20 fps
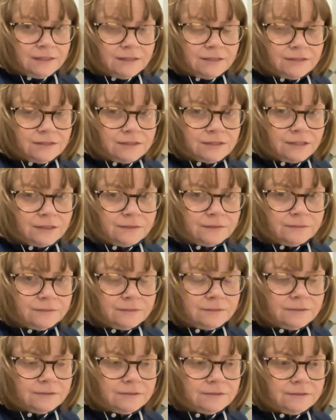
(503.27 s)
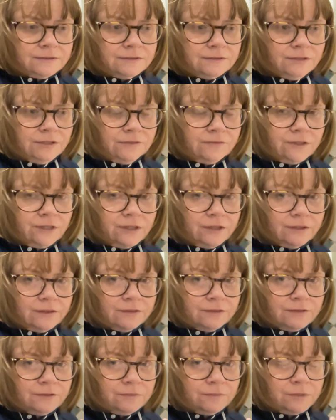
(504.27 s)
So you've got
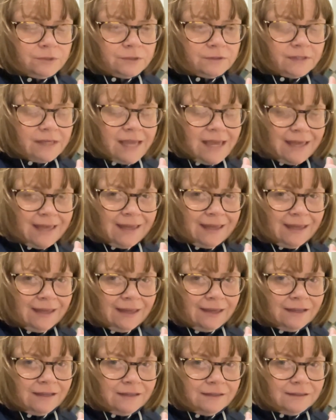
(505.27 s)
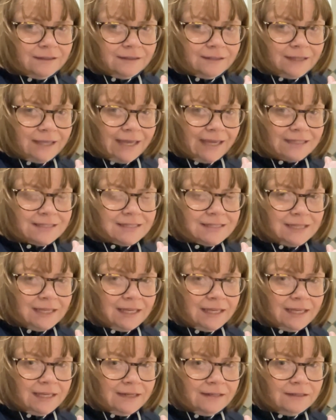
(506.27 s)
the air gets
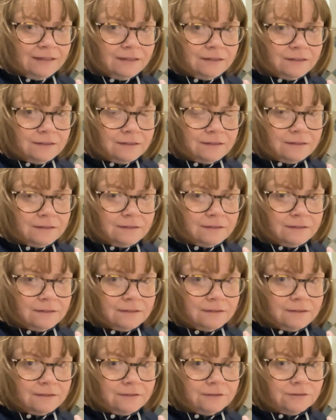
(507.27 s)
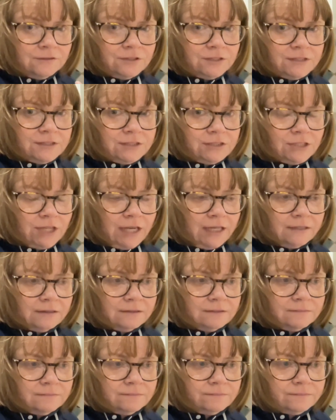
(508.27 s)
in under the shell.
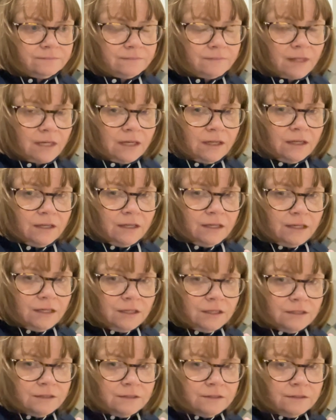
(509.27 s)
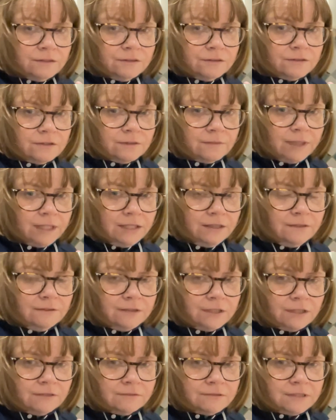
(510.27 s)
So when you
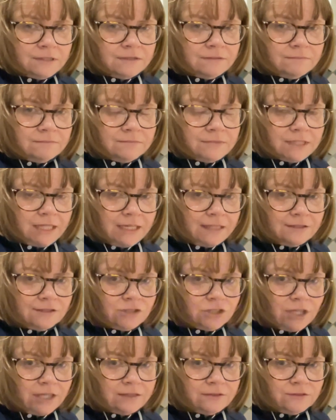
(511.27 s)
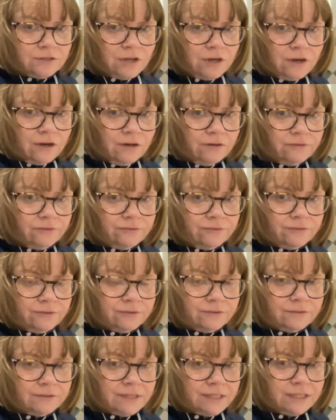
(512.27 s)
go to take the shells off,
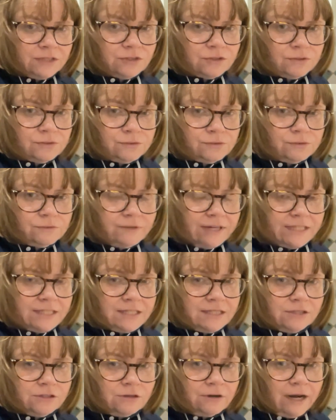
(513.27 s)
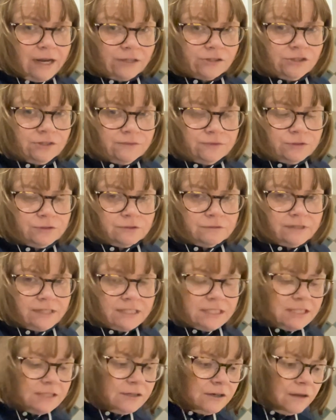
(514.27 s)
it's already cracked. You've
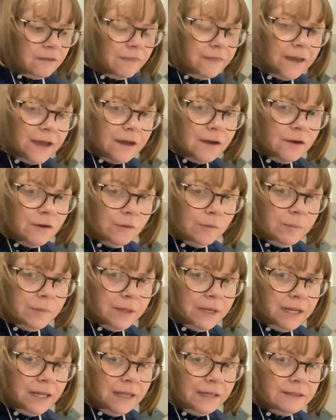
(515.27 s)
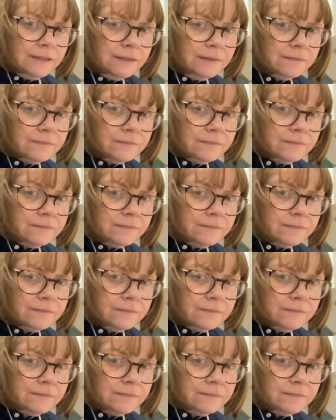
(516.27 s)
already got that opening.